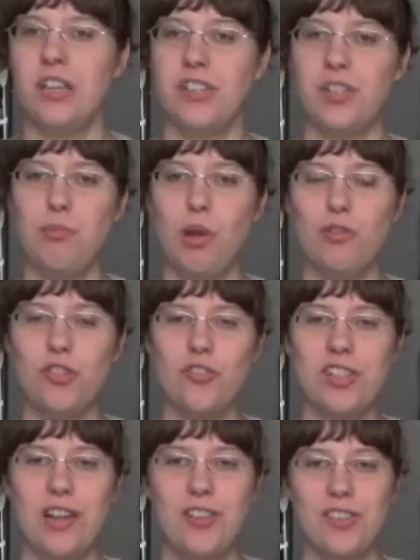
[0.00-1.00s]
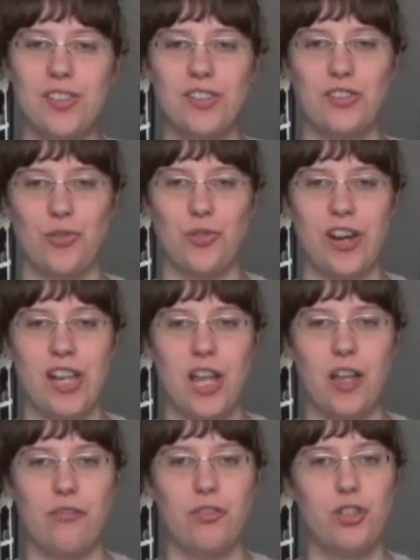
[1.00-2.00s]
Sepulchre tells the story
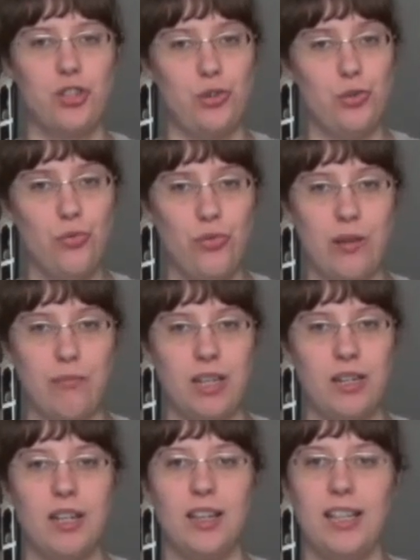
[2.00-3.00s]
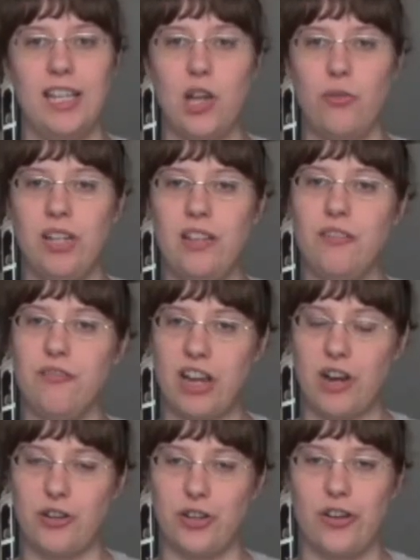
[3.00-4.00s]
of two women, Leonie
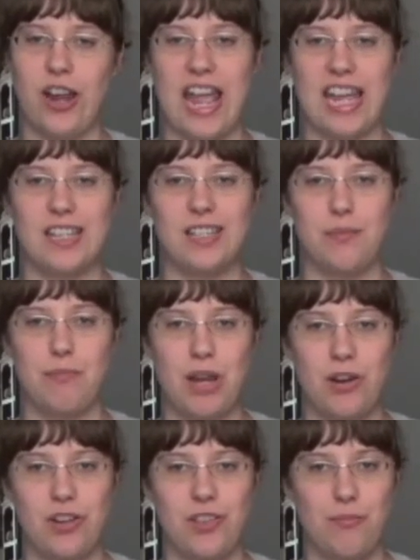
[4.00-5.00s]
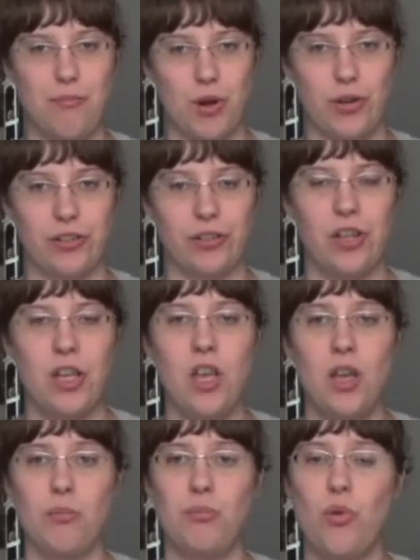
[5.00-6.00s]
Variner and Meredith Martin,
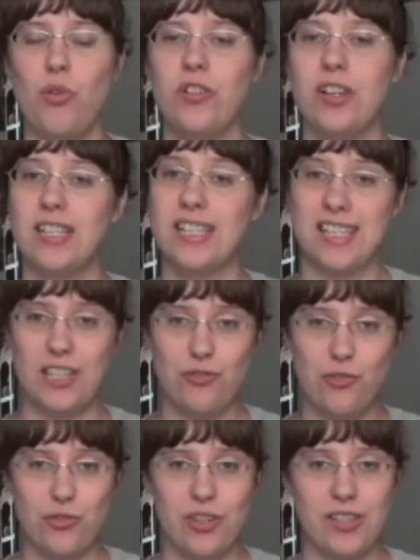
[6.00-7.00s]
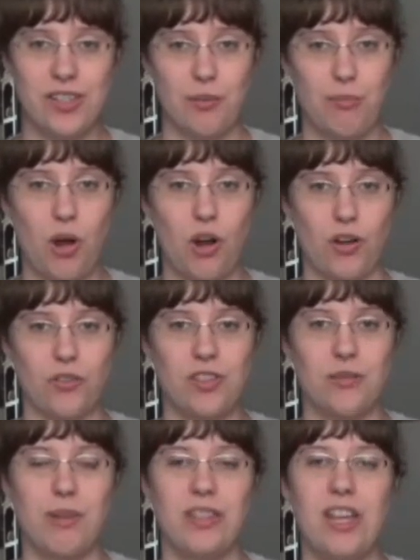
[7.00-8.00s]
born centuries
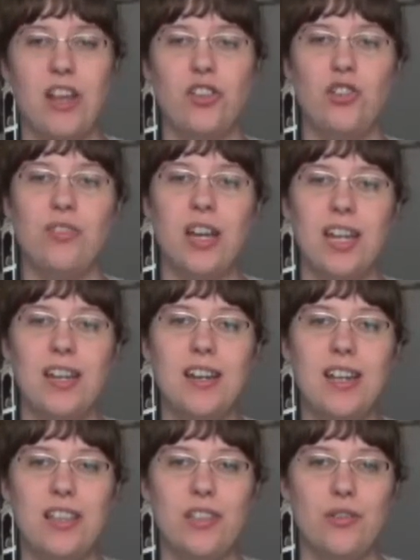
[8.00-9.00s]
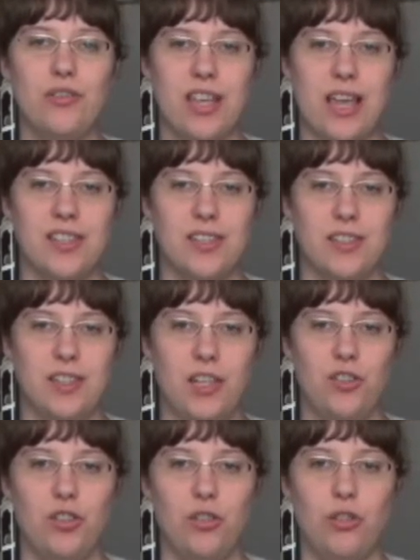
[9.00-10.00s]
apart, but they are united in their
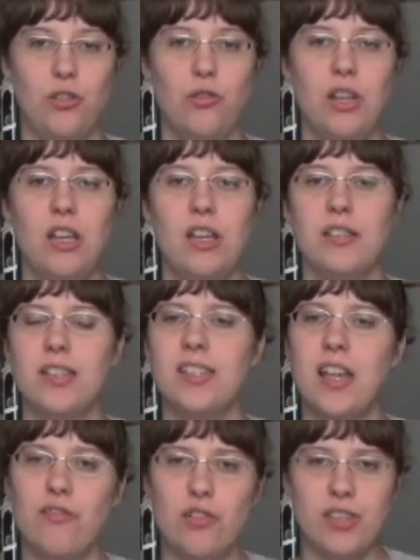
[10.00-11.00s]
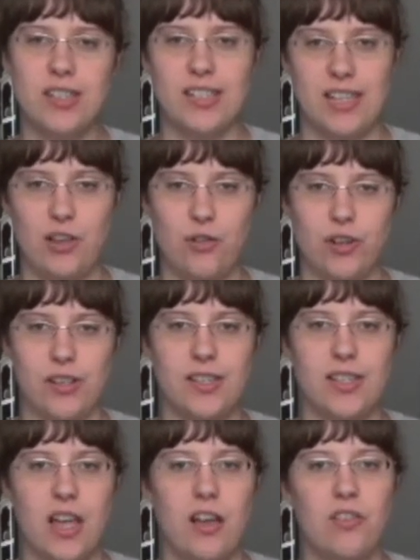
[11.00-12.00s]
destiny to discover the
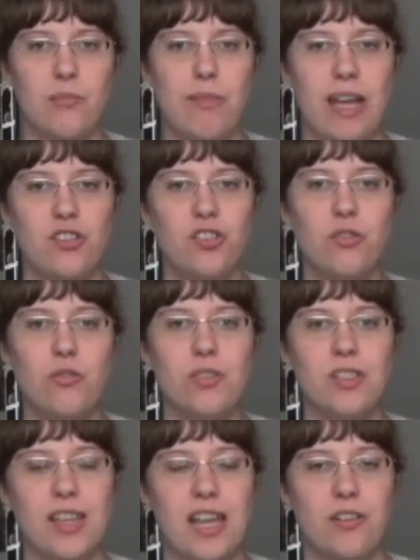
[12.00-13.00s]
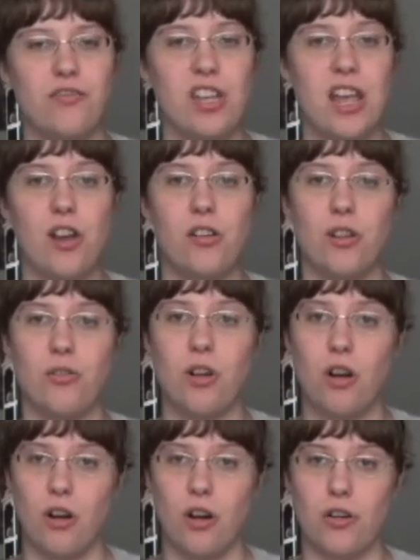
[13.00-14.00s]
secrets of a magical set of tarot
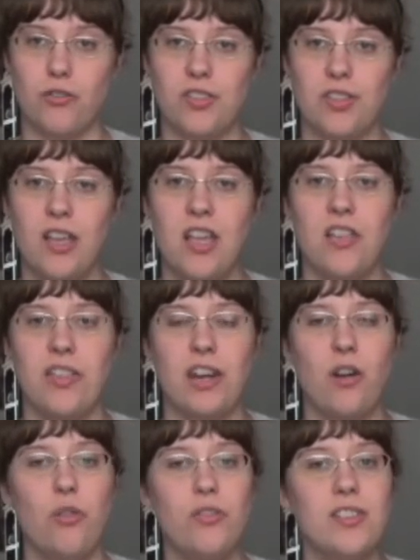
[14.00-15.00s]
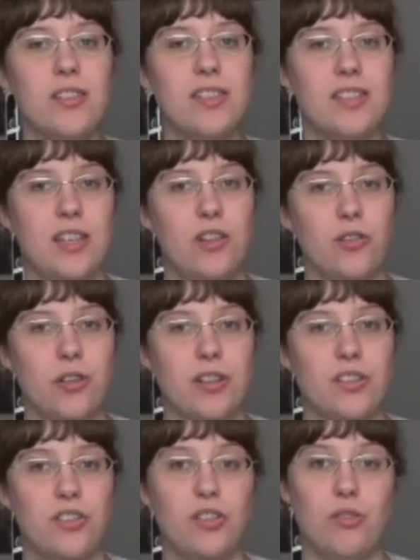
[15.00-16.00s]
cards that holds the
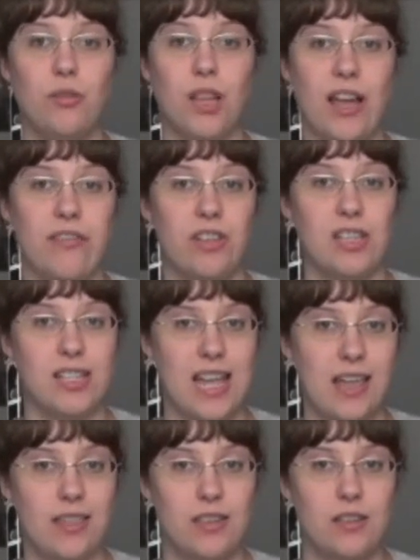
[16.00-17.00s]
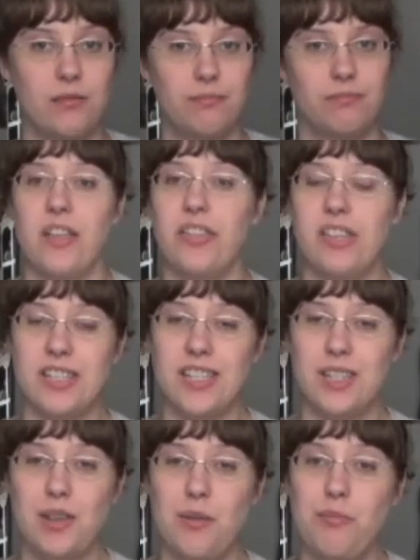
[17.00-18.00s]
secrets to life and death.
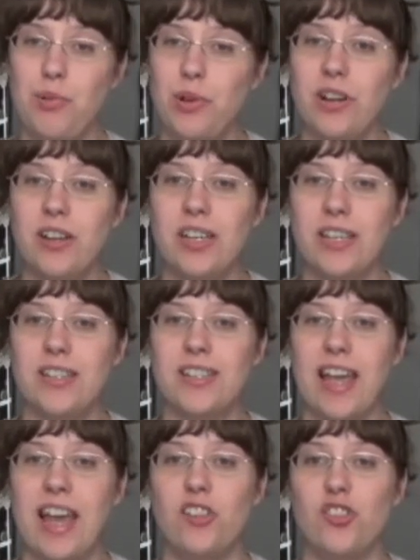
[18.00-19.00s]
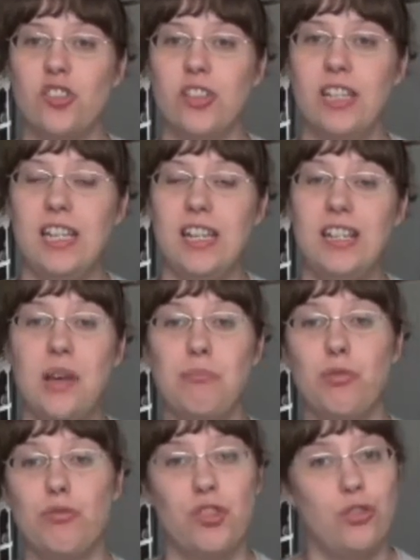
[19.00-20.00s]
This book is actually
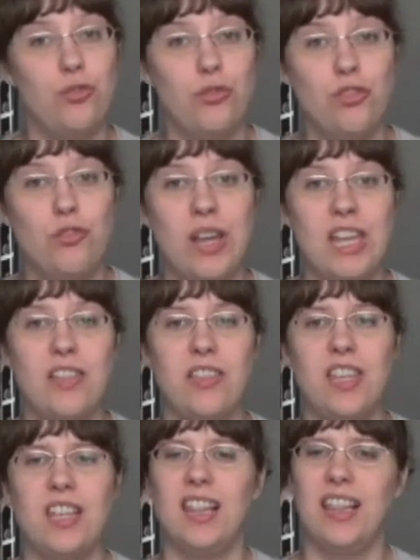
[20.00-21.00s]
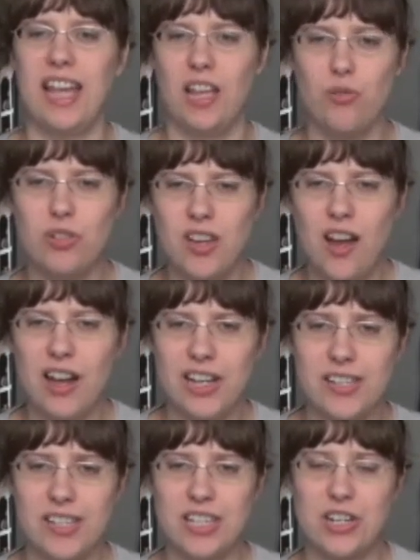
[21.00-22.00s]
number two in the Languedoc
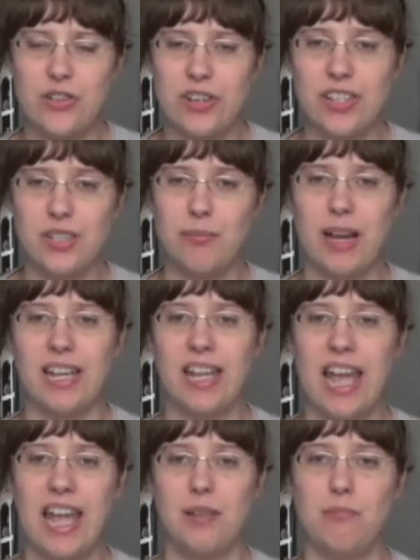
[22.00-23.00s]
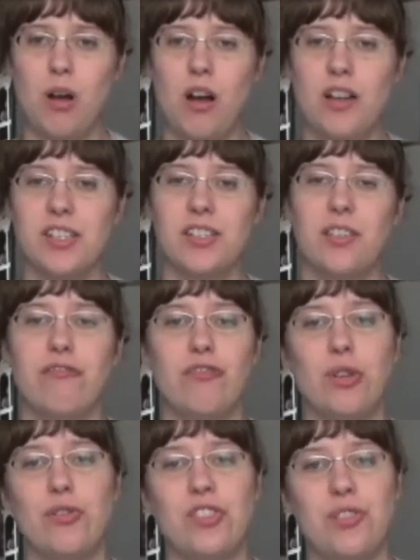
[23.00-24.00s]
series by Kate Mosse. The
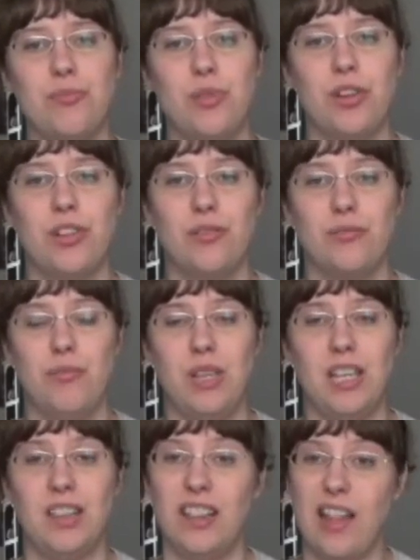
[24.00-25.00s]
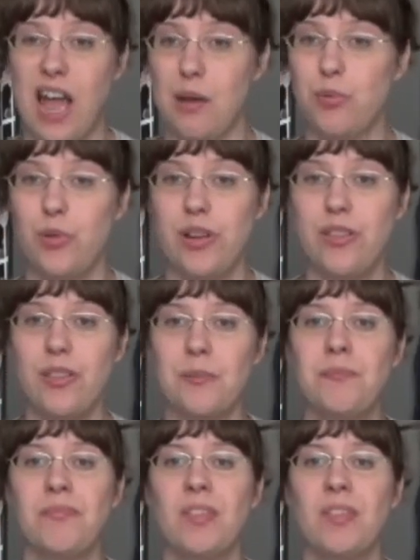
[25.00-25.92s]
first book would be in Labyrinth.